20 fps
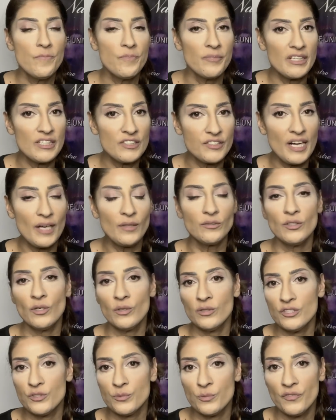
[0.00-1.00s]
the south
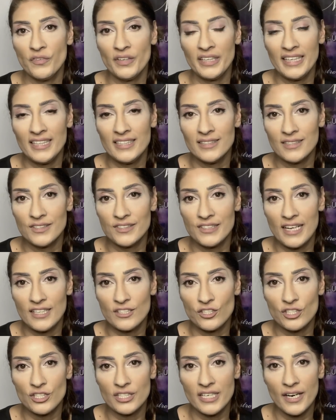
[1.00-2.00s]
node is moving into
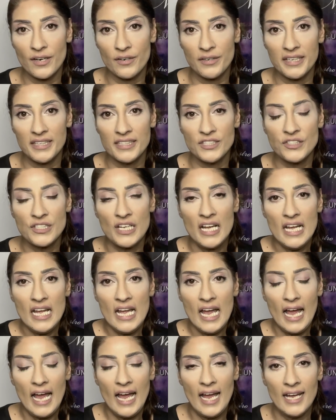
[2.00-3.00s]
Sagittarius,
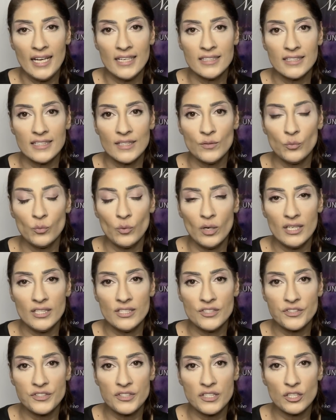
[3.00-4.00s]
and it
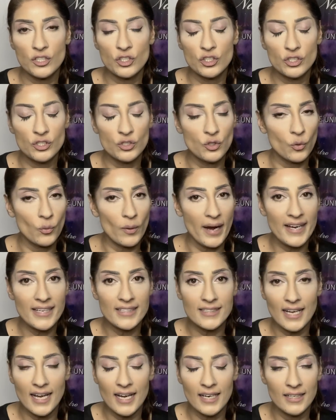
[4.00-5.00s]
was the
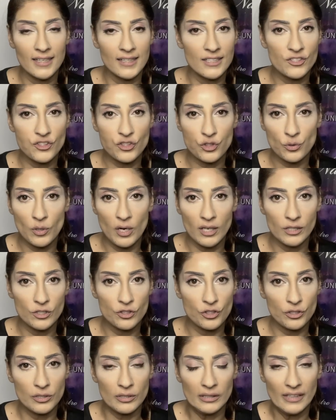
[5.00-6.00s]
great uh,
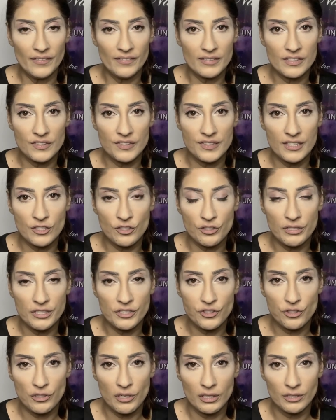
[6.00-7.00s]
astrologer, 11th century
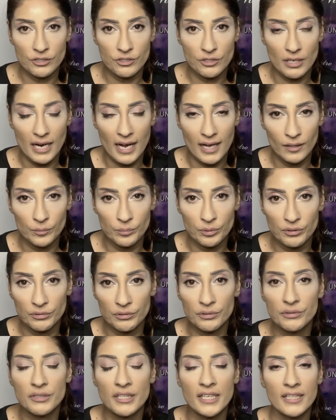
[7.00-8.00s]
astrologer Al
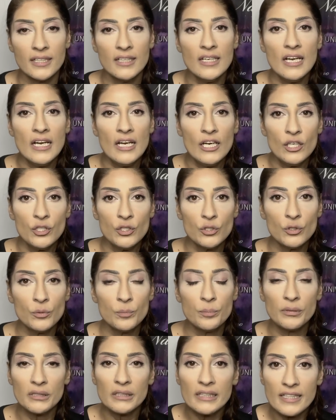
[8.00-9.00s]
Biruni, who
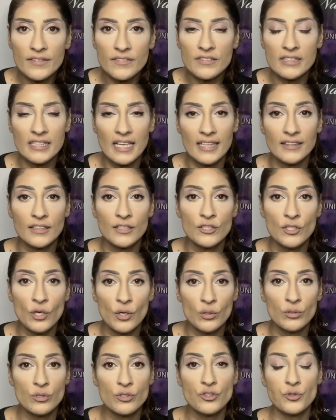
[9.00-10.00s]
believed that the
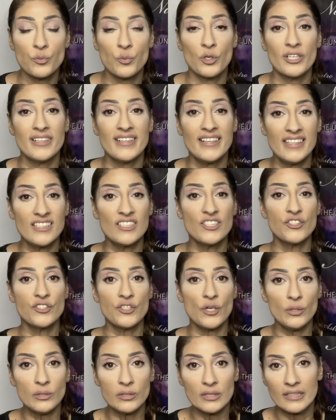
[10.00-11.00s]
nodes were
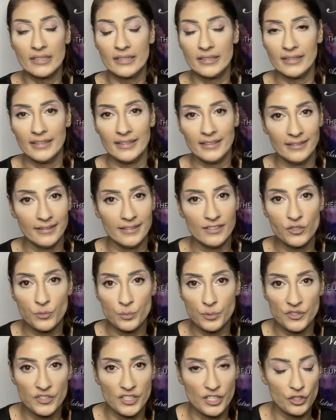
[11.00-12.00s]
exalted in this
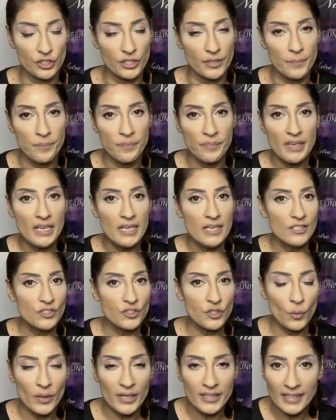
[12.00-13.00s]
position.
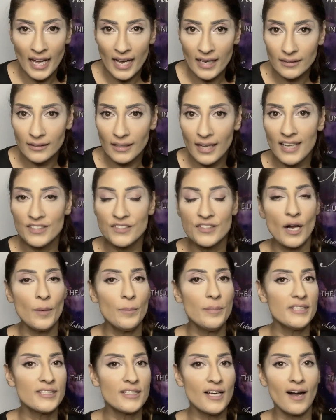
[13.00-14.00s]
So, in that class, I'll
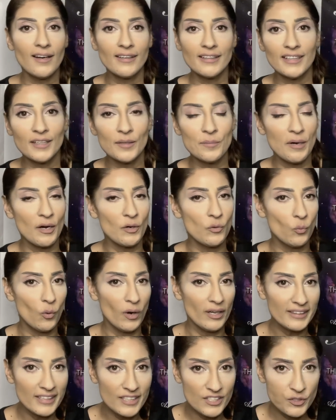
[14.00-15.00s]
be talking about
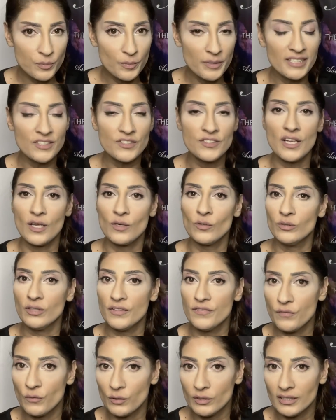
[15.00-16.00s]
what this means not only
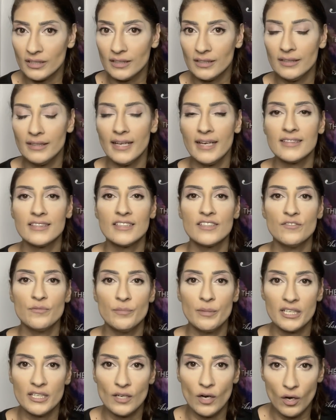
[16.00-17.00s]
for the collective,
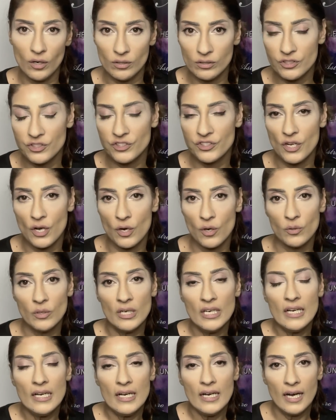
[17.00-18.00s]
but also
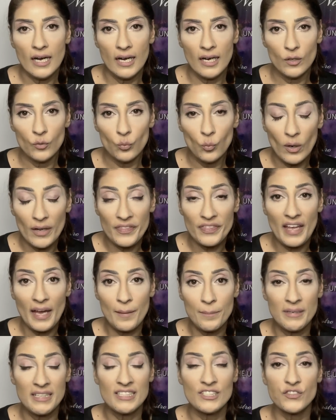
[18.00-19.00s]
uh, what
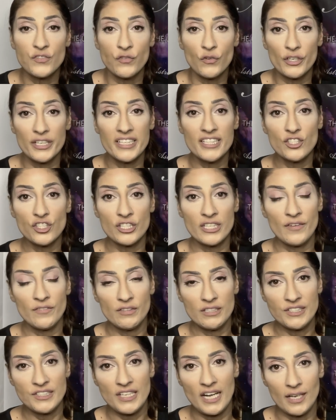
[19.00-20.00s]
that means for each and
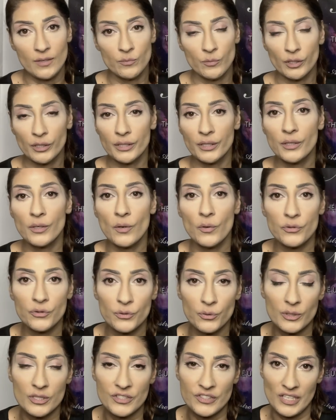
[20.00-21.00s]
every sign. We're going to go
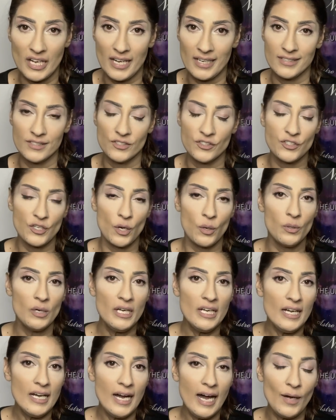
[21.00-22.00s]
through the signs. So,
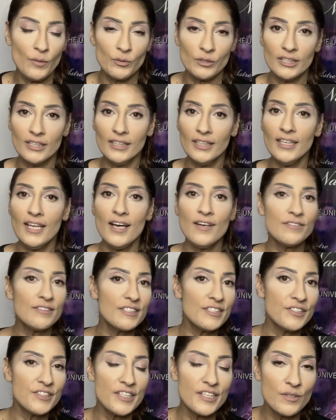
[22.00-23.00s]
I would love
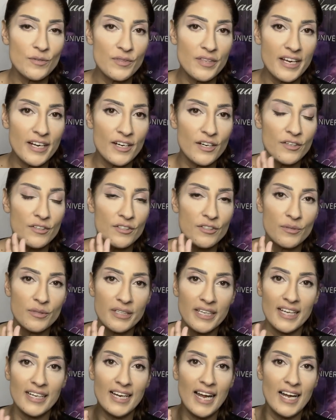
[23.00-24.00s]
to see you there. You
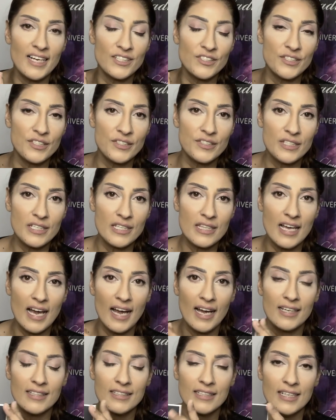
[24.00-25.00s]
get access to
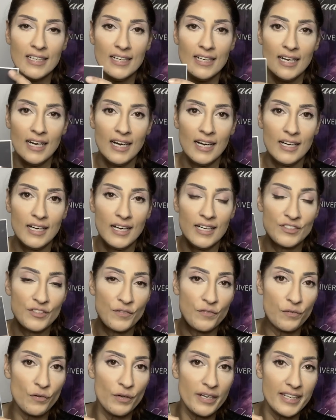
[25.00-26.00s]
that uh, as a
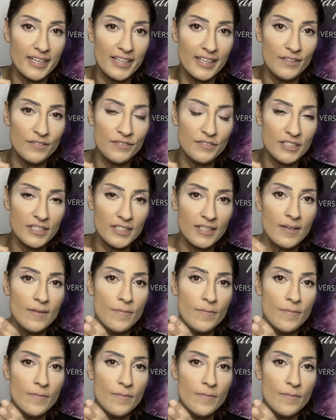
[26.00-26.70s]
free gift